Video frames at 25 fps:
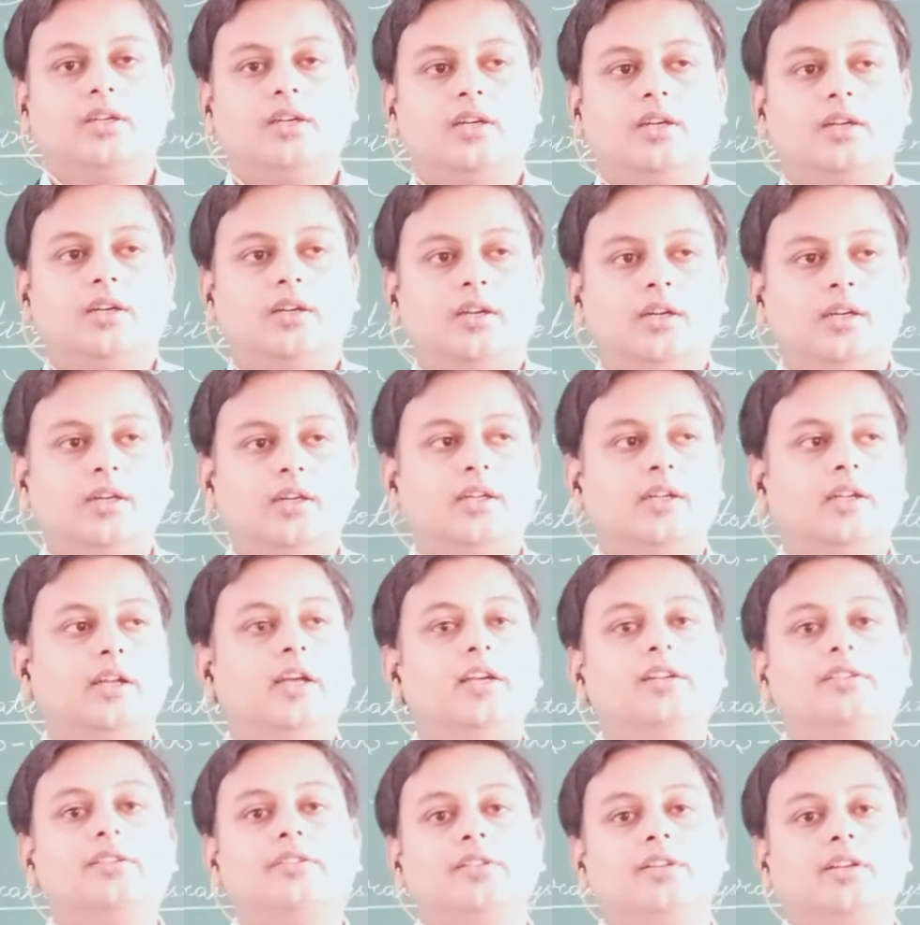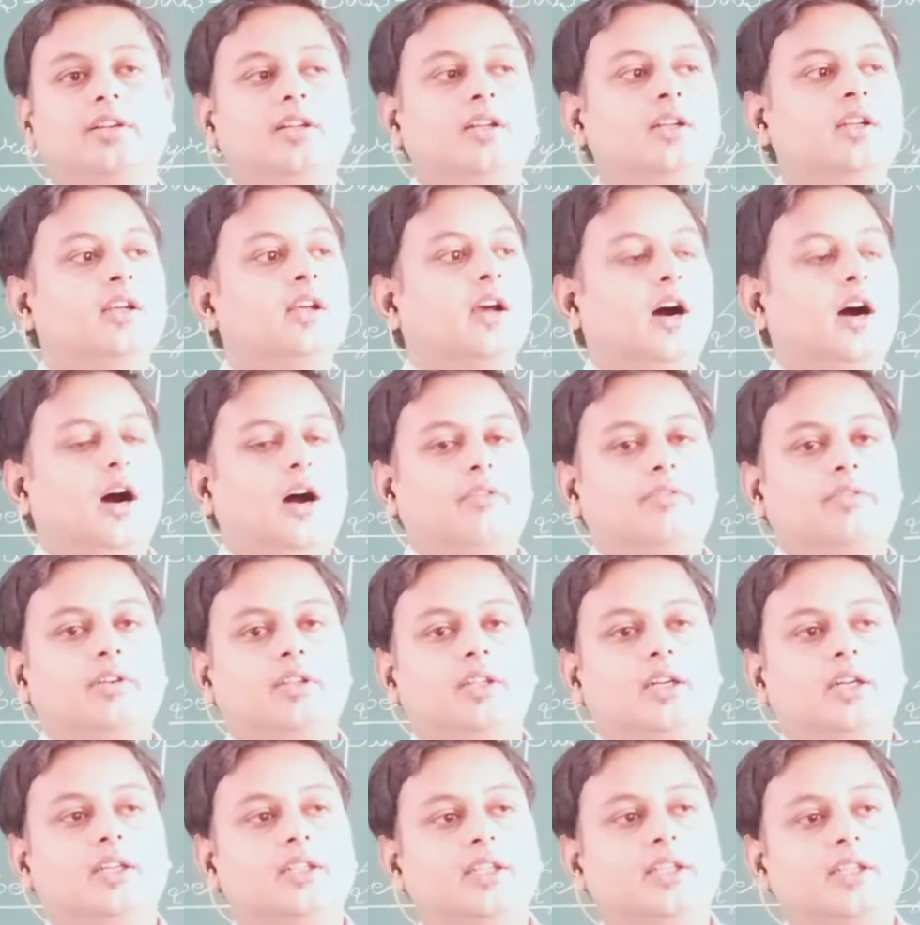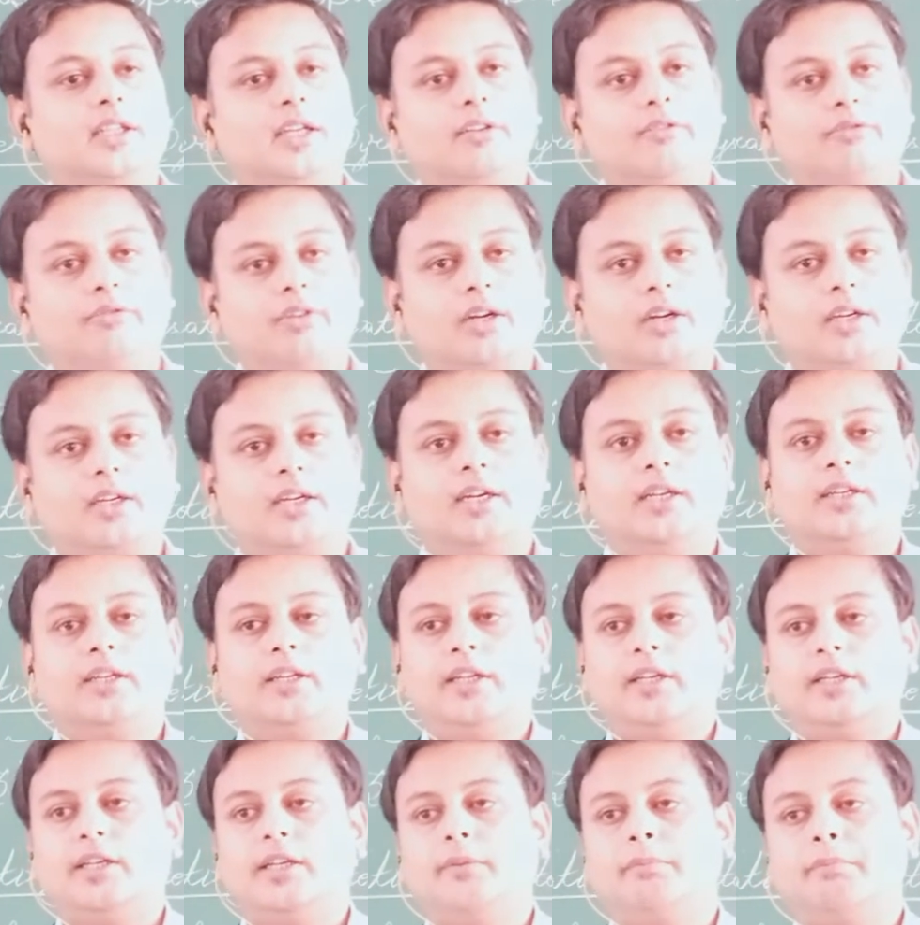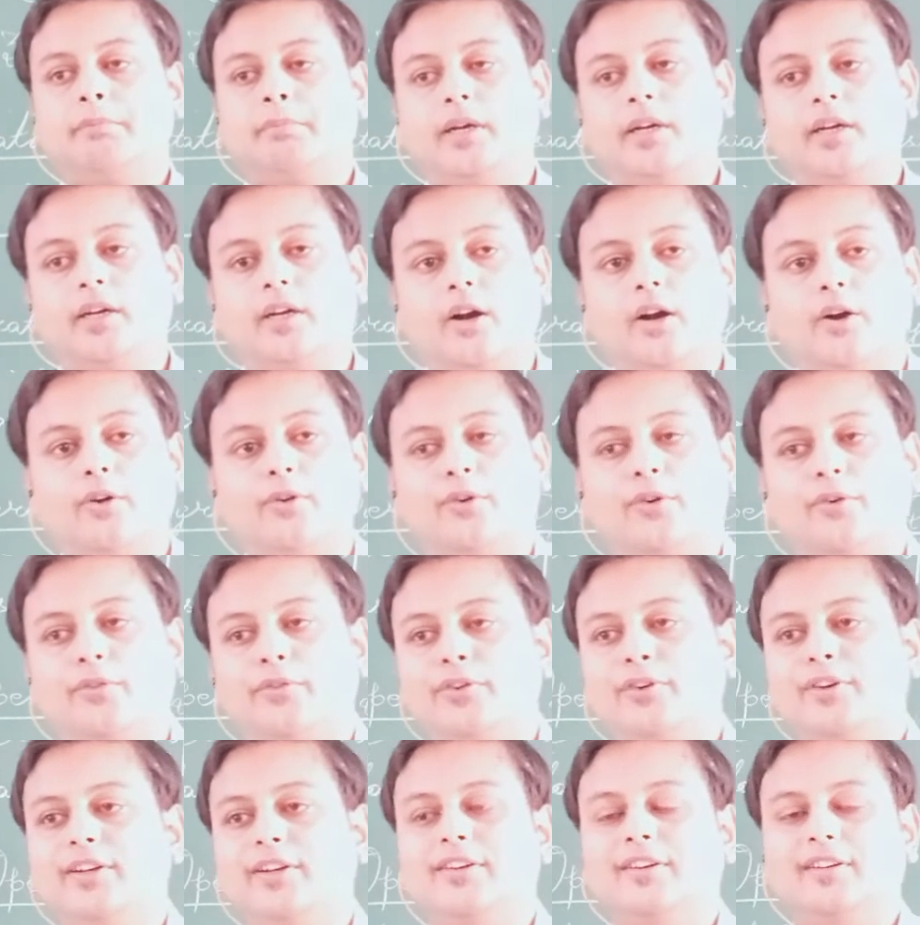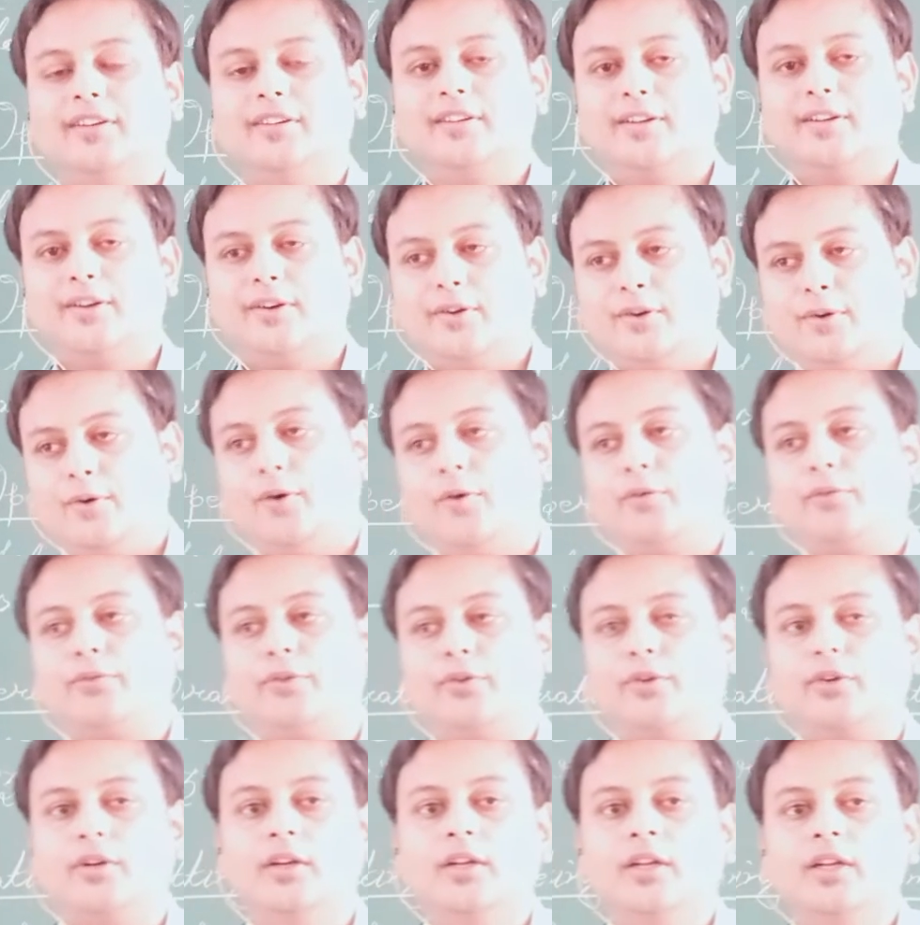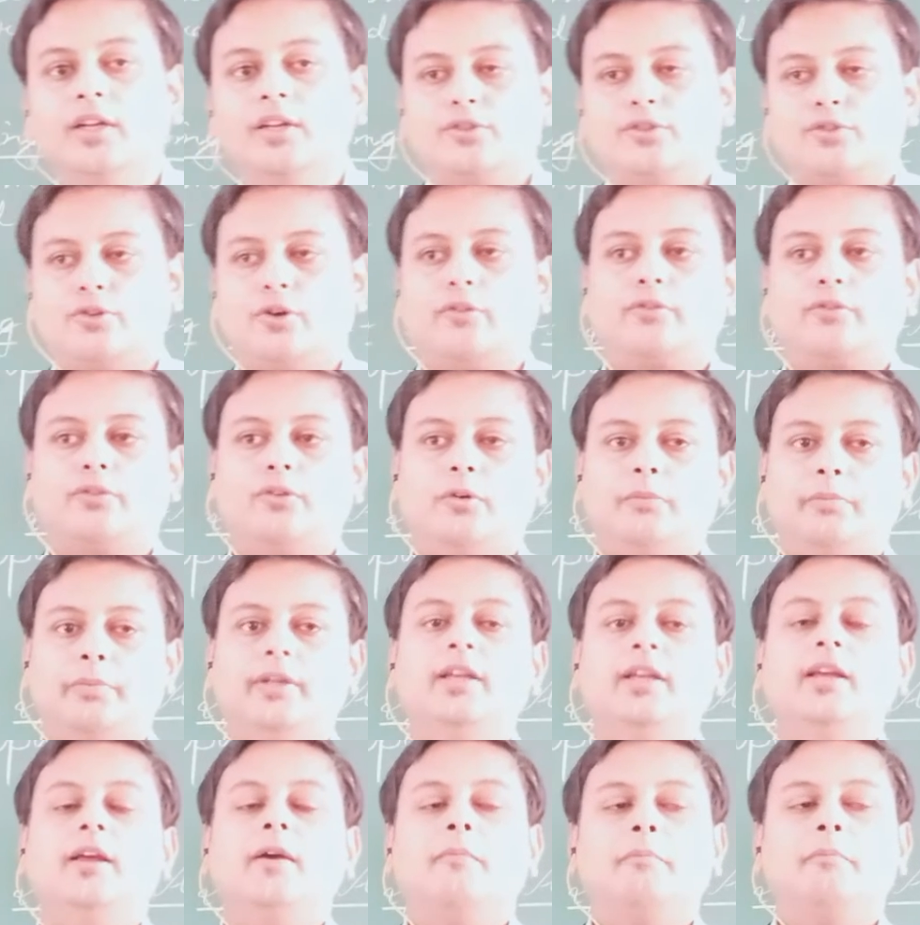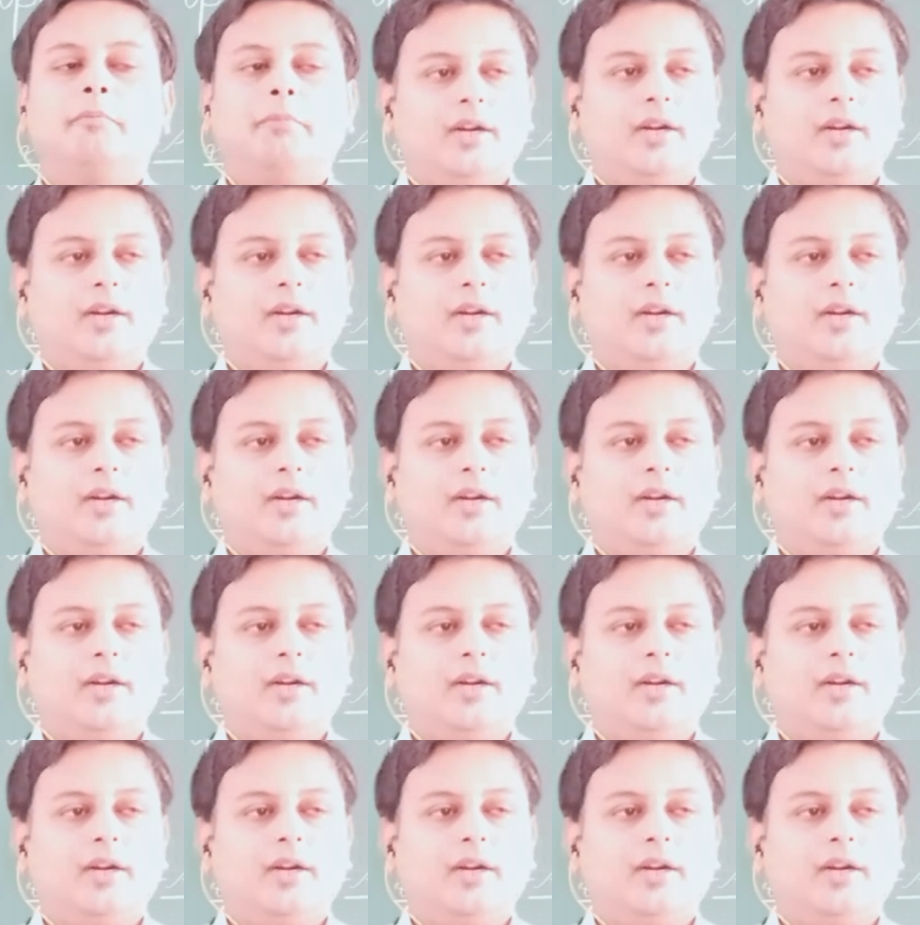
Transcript: and hey Siri. After that they can work and take a print out of your soft copy.